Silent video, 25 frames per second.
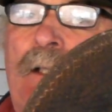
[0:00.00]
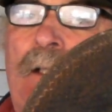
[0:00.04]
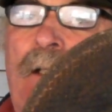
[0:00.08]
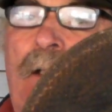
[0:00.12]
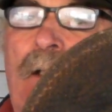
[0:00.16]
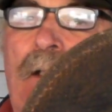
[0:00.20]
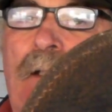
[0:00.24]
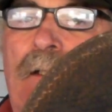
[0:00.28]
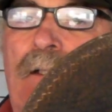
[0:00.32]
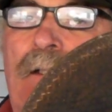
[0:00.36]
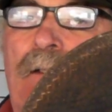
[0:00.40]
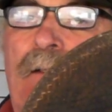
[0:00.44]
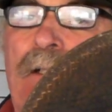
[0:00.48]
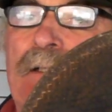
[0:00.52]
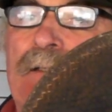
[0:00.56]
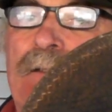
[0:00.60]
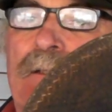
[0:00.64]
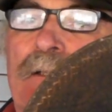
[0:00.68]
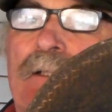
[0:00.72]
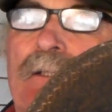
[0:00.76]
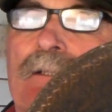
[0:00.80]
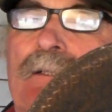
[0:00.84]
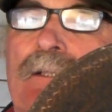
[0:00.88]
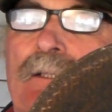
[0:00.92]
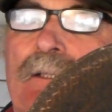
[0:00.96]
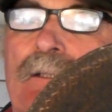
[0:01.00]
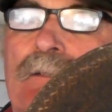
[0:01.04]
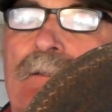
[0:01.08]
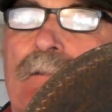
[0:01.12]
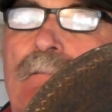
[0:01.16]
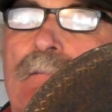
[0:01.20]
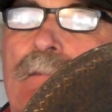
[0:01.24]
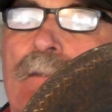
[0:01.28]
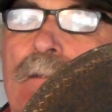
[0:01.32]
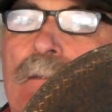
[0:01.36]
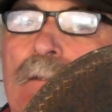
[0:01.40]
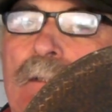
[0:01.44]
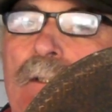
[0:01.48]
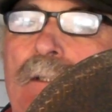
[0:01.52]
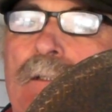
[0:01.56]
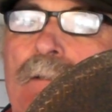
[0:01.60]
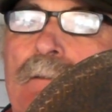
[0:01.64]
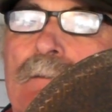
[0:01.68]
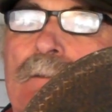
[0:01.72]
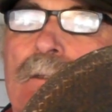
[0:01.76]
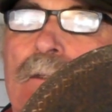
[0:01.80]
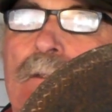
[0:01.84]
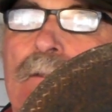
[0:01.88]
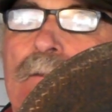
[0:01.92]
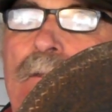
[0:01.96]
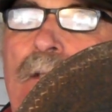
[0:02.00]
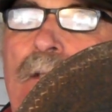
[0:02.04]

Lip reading: and they'll actually do you some real